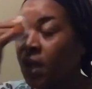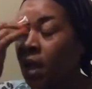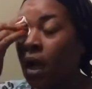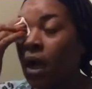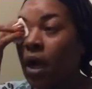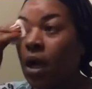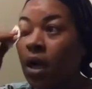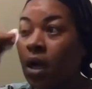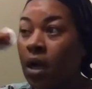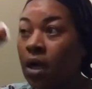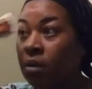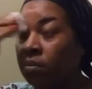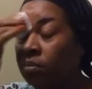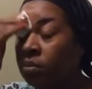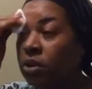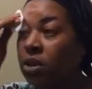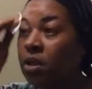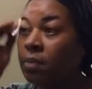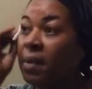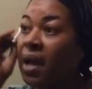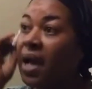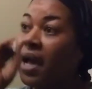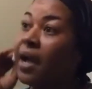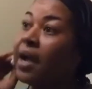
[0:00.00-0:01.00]

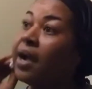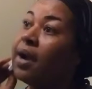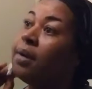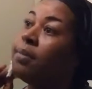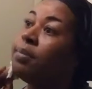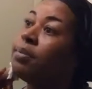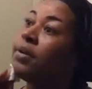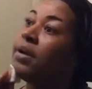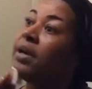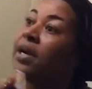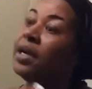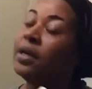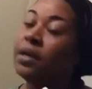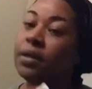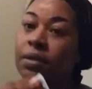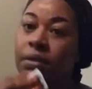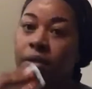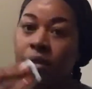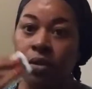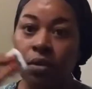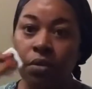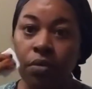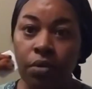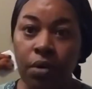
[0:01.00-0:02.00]
to my
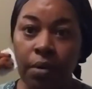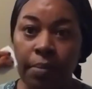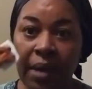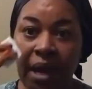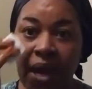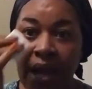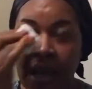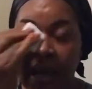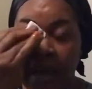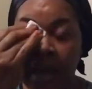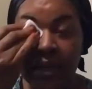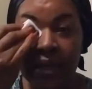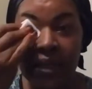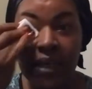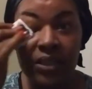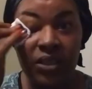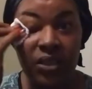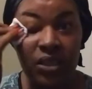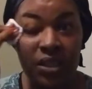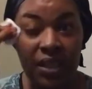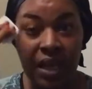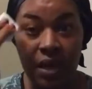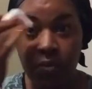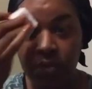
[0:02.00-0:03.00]
eyebrows or my
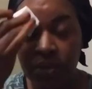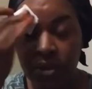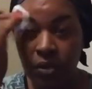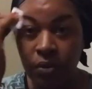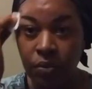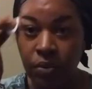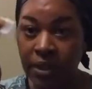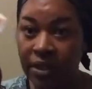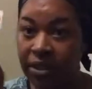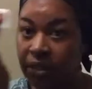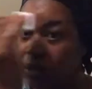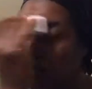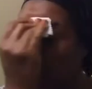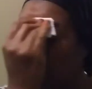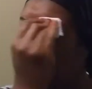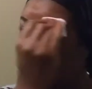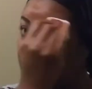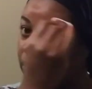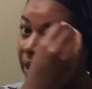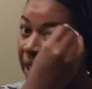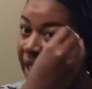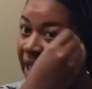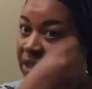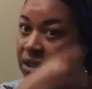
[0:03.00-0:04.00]
eyelashes. I was going
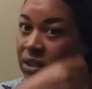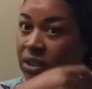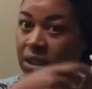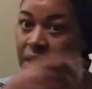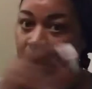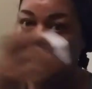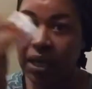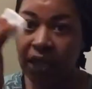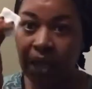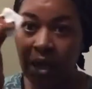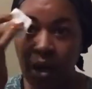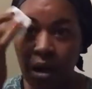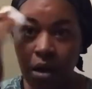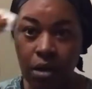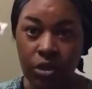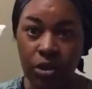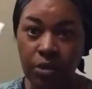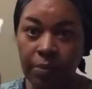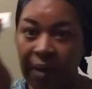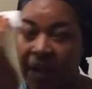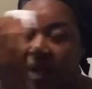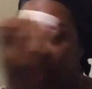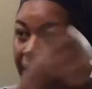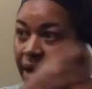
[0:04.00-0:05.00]
to actually like
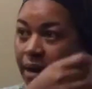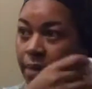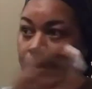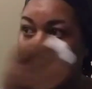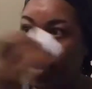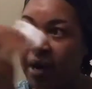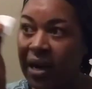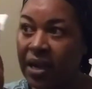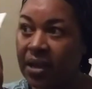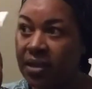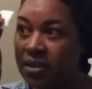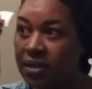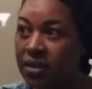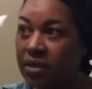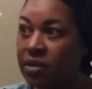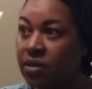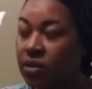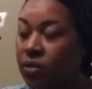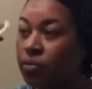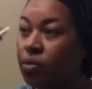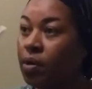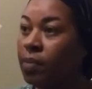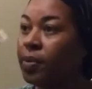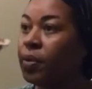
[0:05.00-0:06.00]
arch my eyebrows
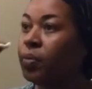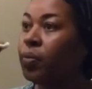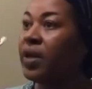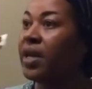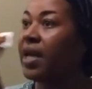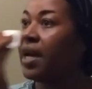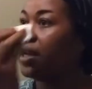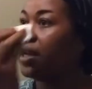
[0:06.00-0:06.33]
and do them the way